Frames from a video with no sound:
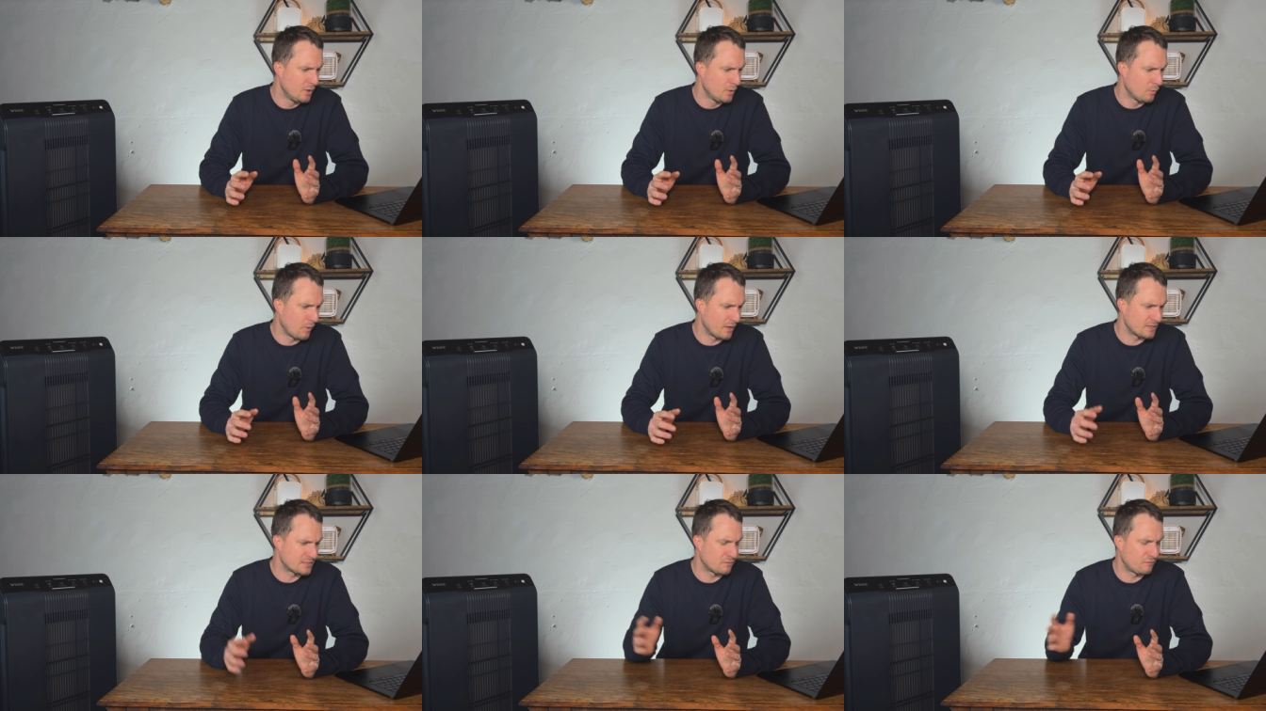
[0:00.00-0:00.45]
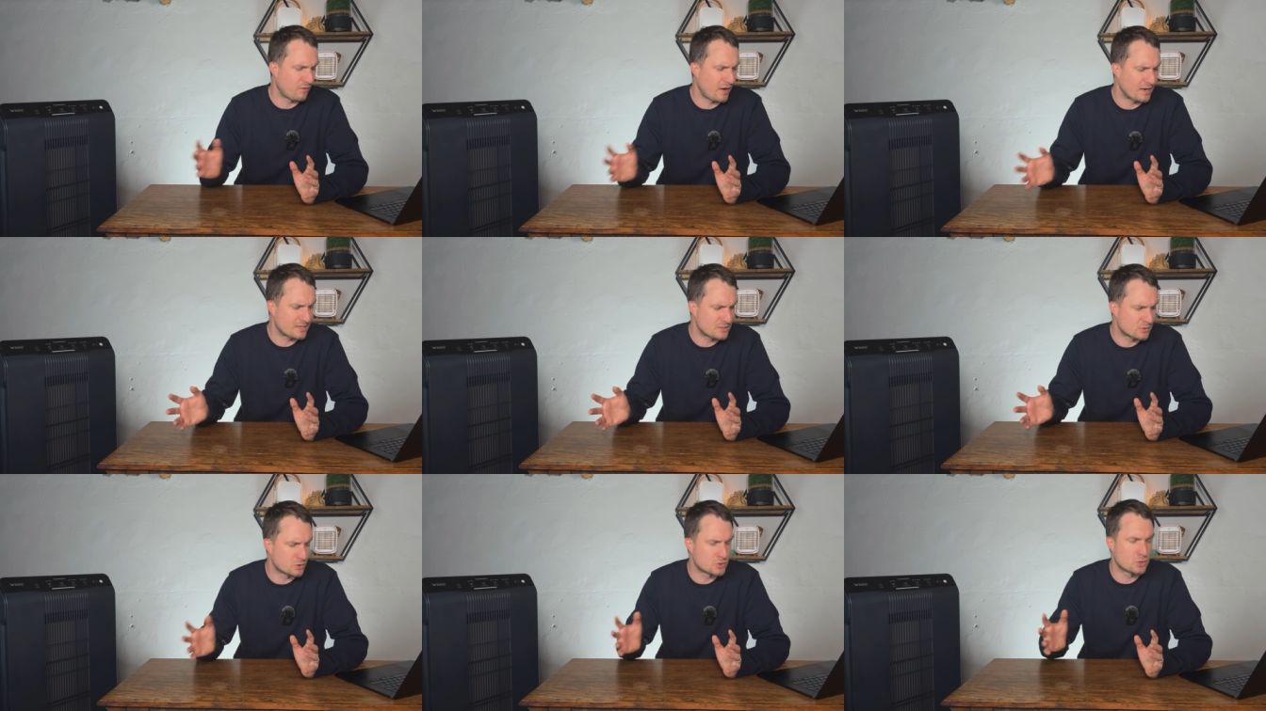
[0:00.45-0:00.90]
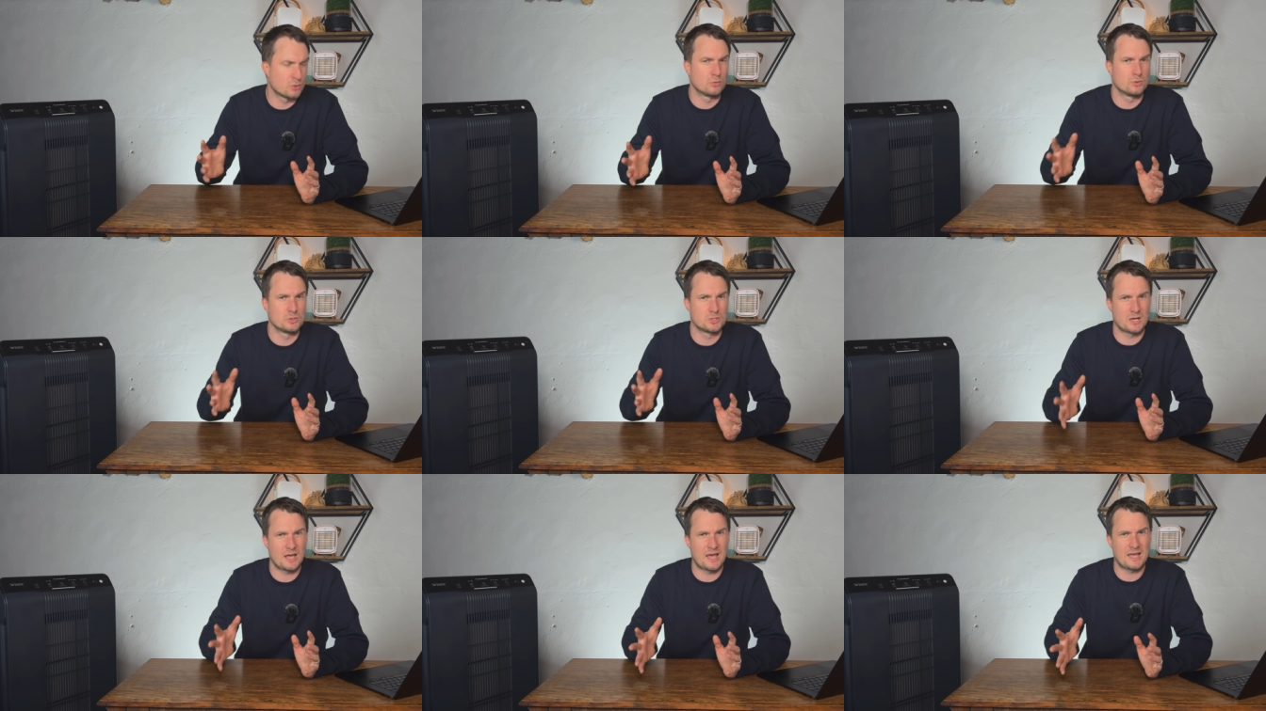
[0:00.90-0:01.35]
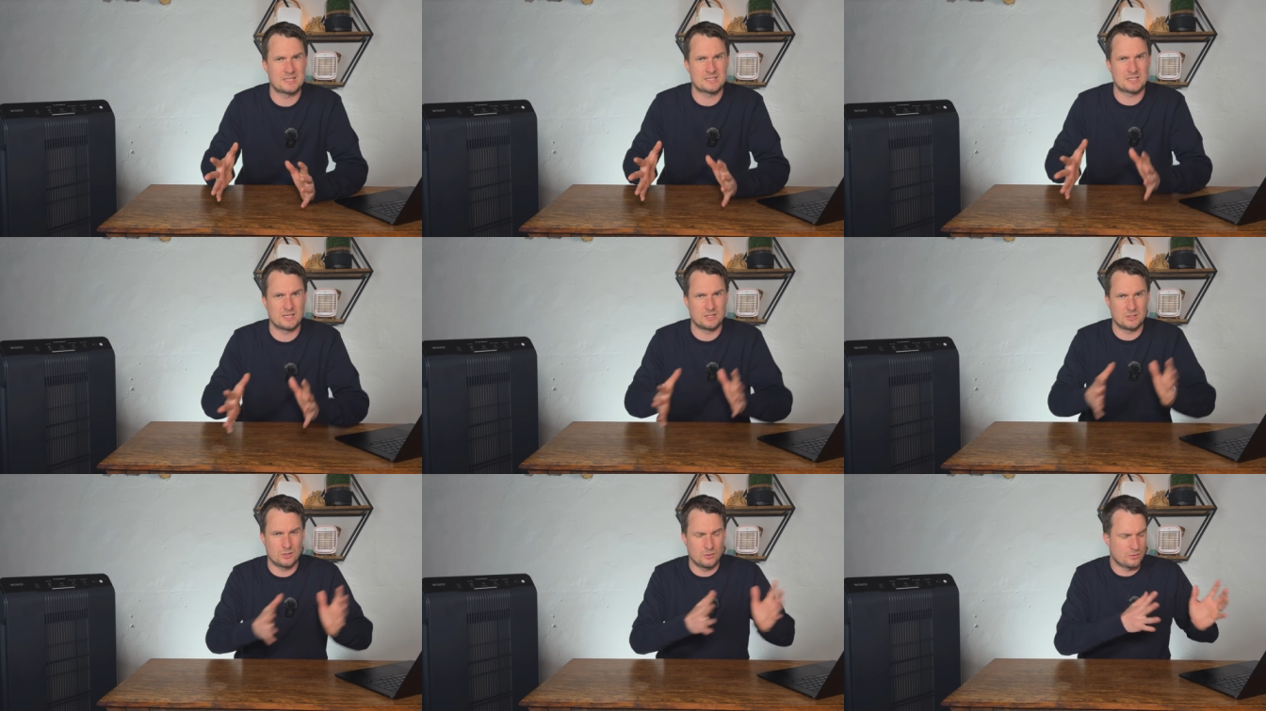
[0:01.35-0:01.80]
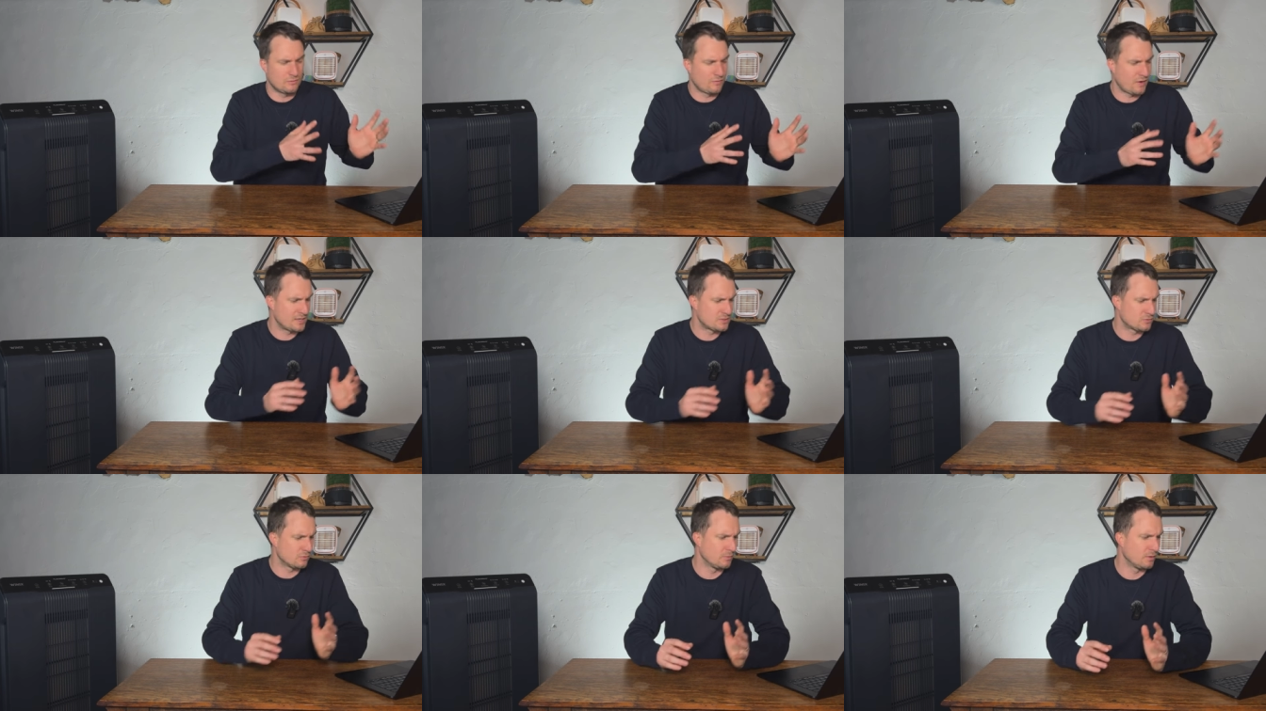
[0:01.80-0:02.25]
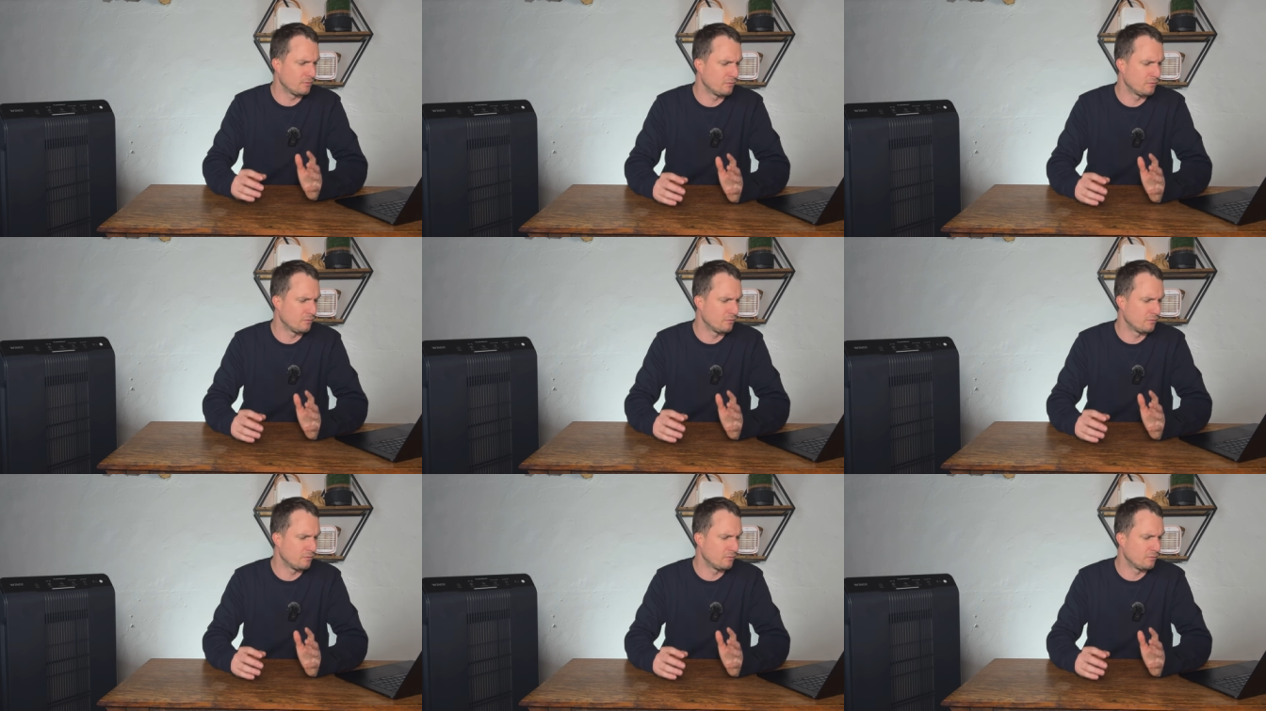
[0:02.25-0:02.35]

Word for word: whilst the Vital 200S, a new device from